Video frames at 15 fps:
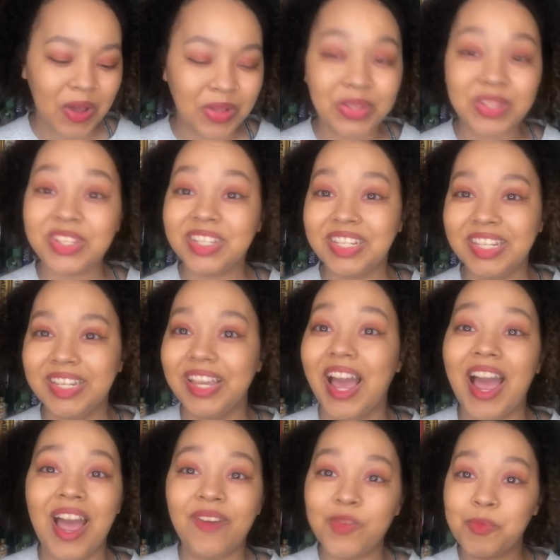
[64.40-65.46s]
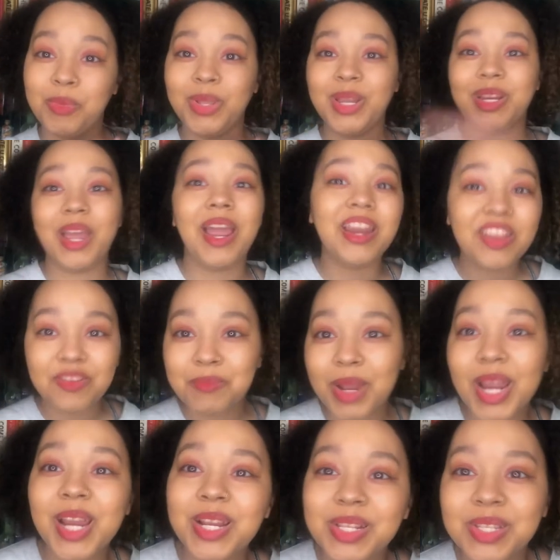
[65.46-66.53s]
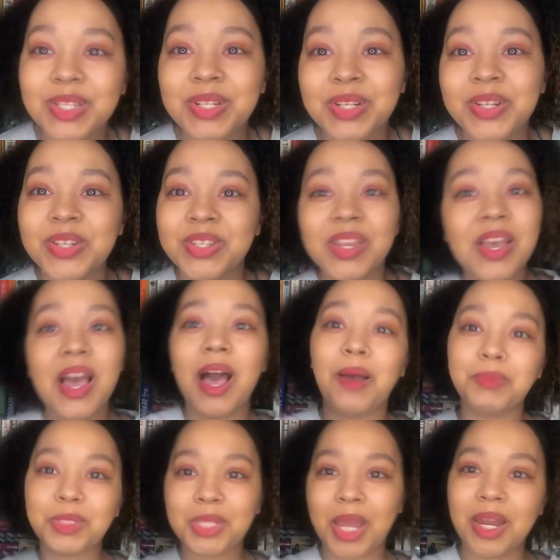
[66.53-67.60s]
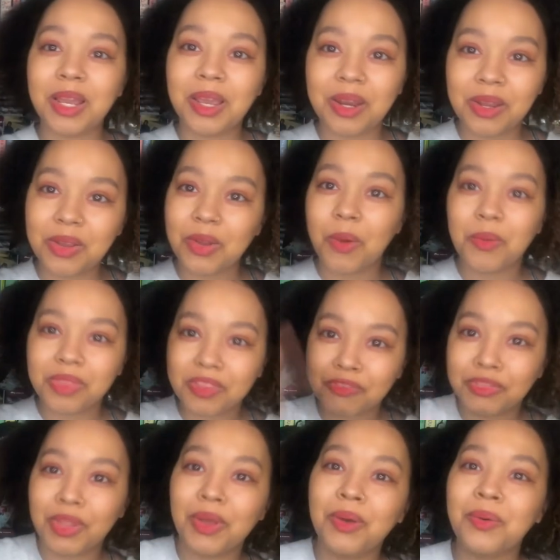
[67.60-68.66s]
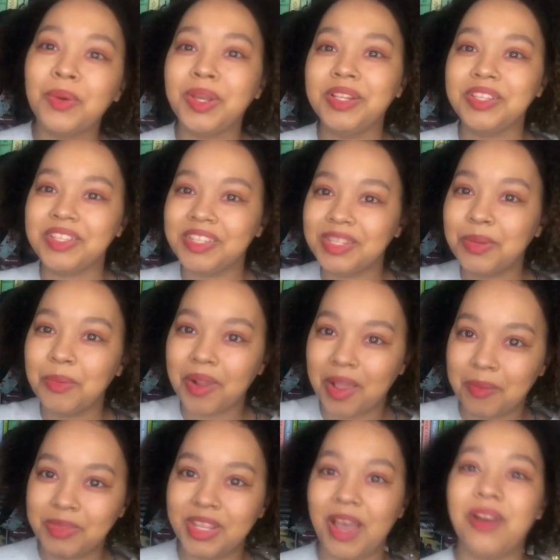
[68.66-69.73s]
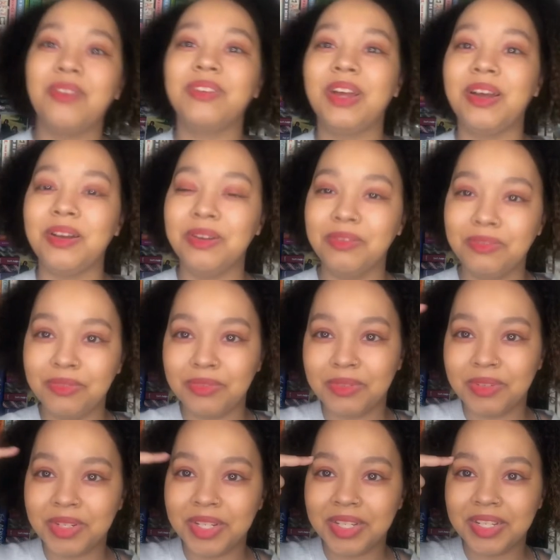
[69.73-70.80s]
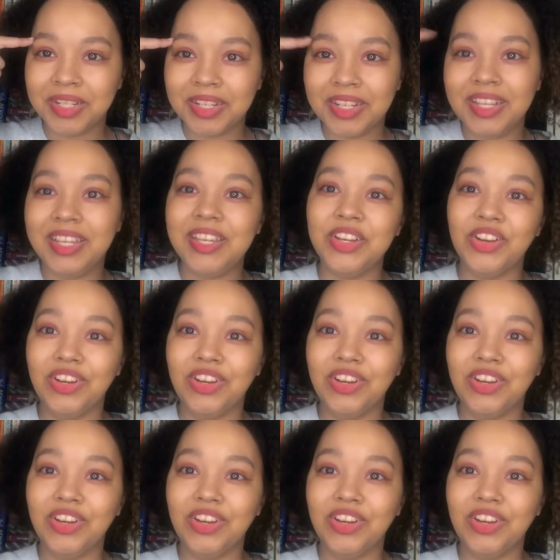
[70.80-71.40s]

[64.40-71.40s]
see. I haven't planned any of my answers. I'm just kind of gonna go with the flow and see what comes out of here.